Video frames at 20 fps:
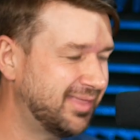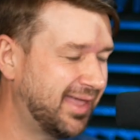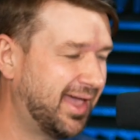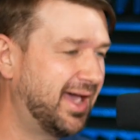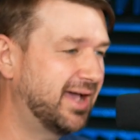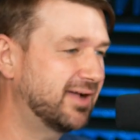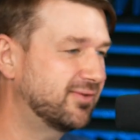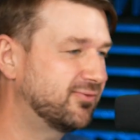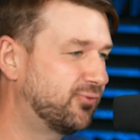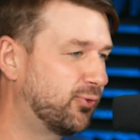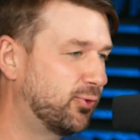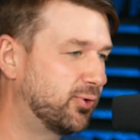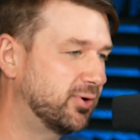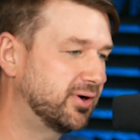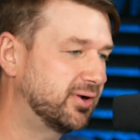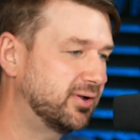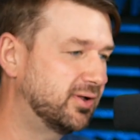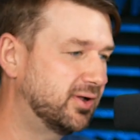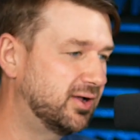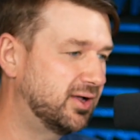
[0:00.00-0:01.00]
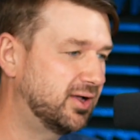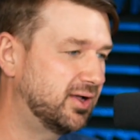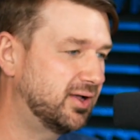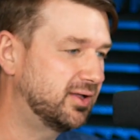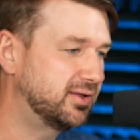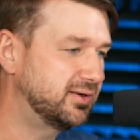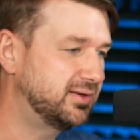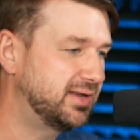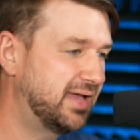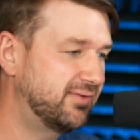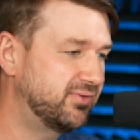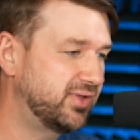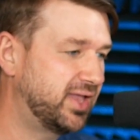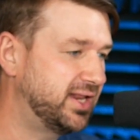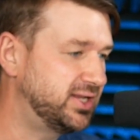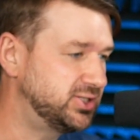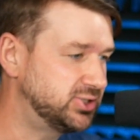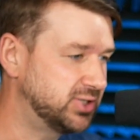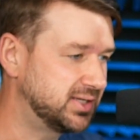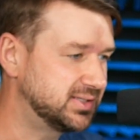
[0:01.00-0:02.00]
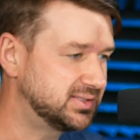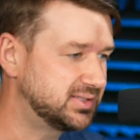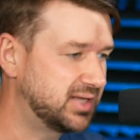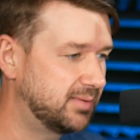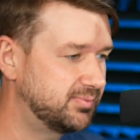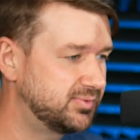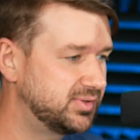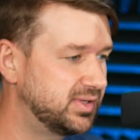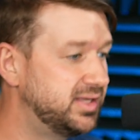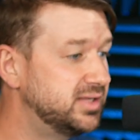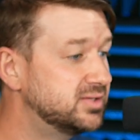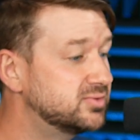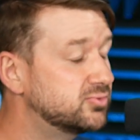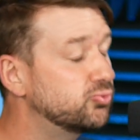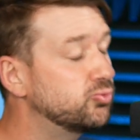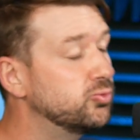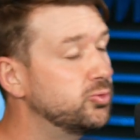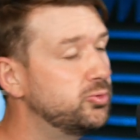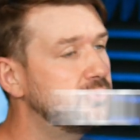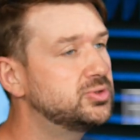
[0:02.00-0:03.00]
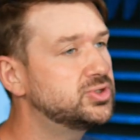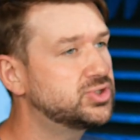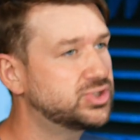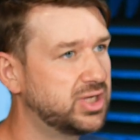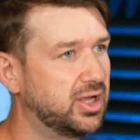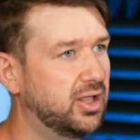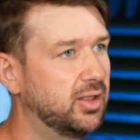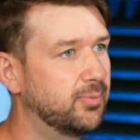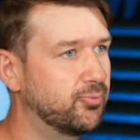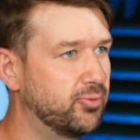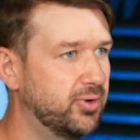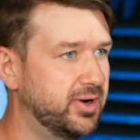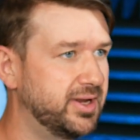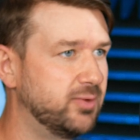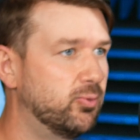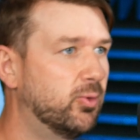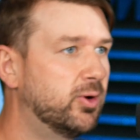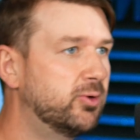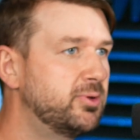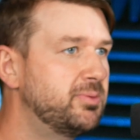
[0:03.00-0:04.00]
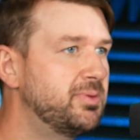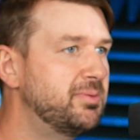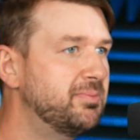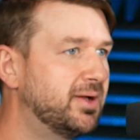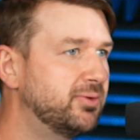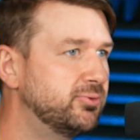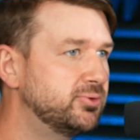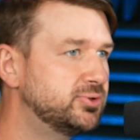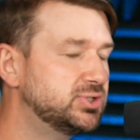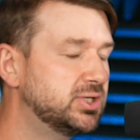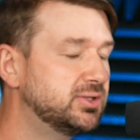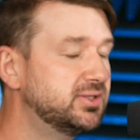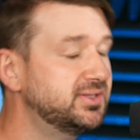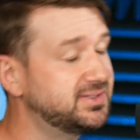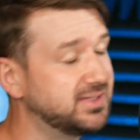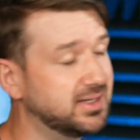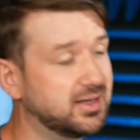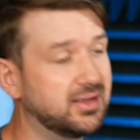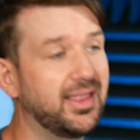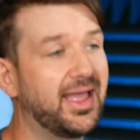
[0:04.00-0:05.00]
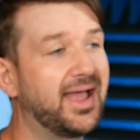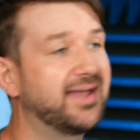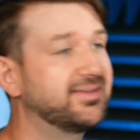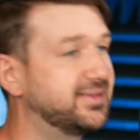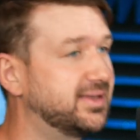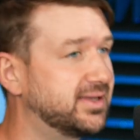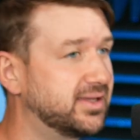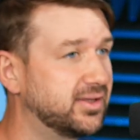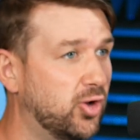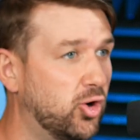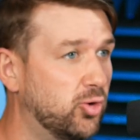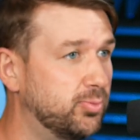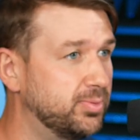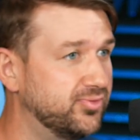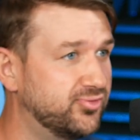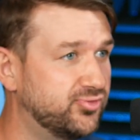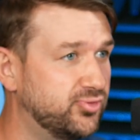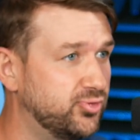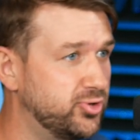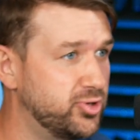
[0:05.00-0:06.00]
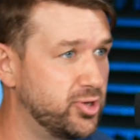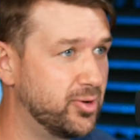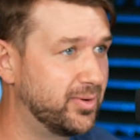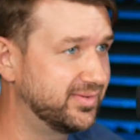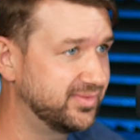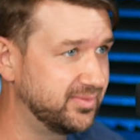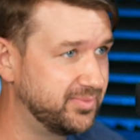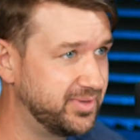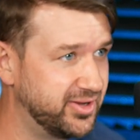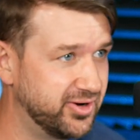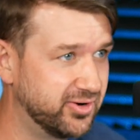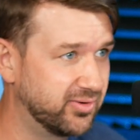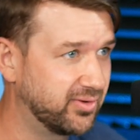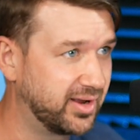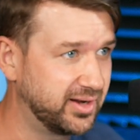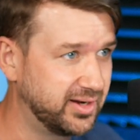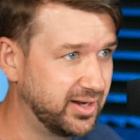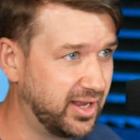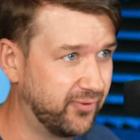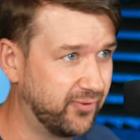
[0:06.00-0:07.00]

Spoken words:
hack for navigating Giant Steps is root shell pretty. What do we mean by root shell? This is a classic open studioism here, right?